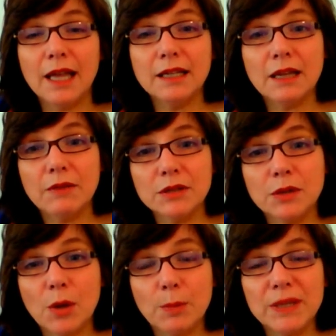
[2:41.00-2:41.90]
and they want
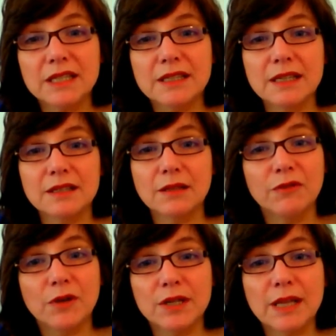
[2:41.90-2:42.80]
to copy the
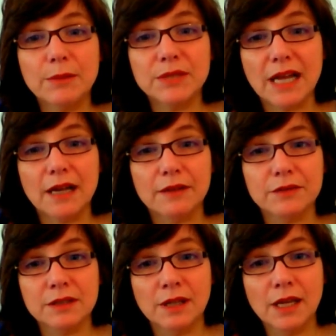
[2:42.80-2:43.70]
system for
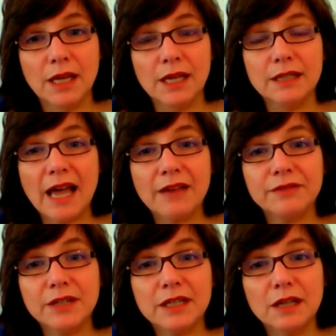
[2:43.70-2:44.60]
themselves. The
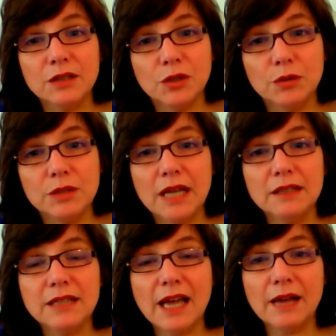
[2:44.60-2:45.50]
African
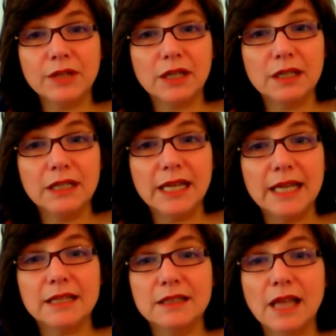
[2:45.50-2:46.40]
Union, the African
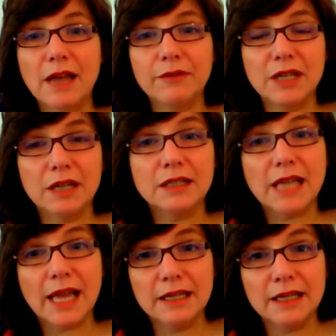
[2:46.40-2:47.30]
leaders, the African
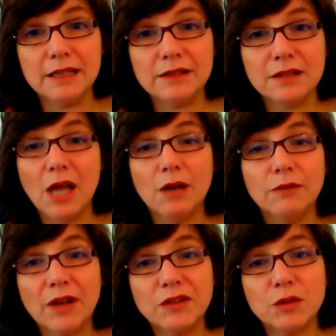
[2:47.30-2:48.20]
elite
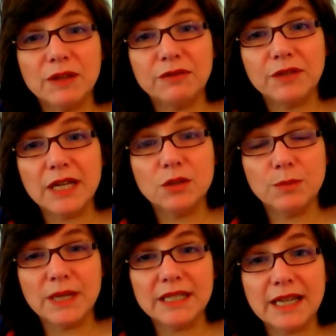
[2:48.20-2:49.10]
want to be free
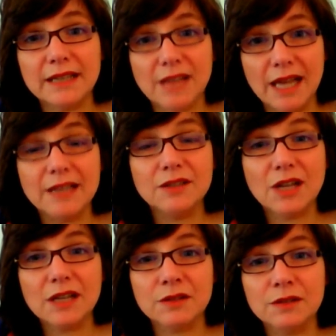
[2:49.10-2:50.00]
to be
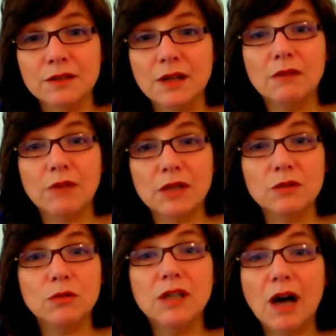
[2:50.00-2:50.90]
dictators,
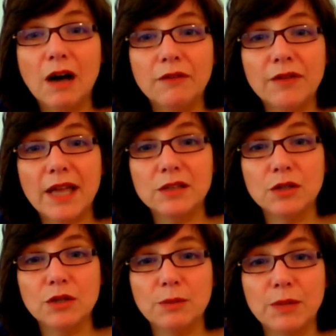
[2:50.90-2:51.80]
want to laugh at
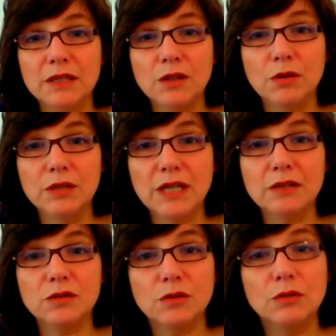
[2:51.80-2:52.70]
the European
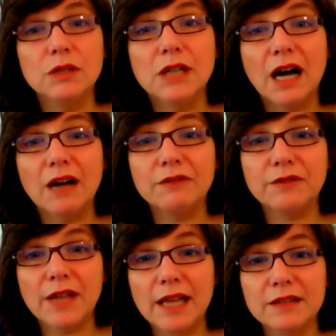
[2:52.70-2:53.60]
Union, to
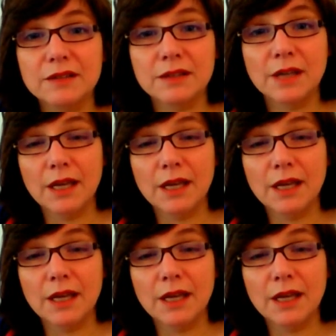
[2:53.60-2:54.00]
laugh at